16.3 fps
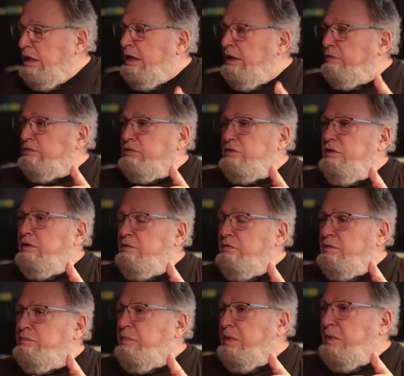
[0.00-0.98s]
And
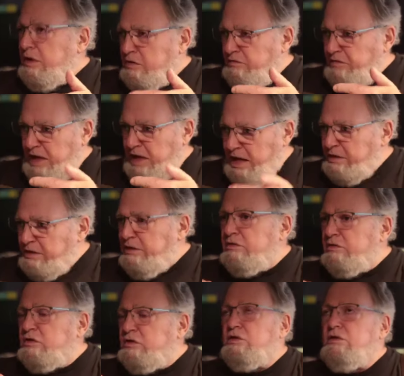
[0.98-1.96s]
part of that
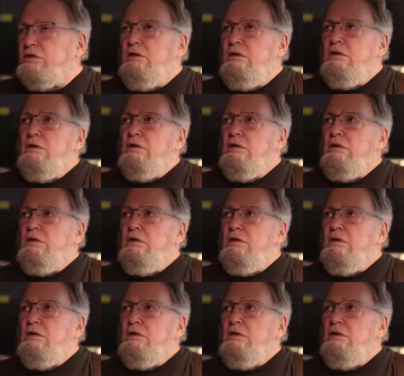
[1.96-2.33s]
is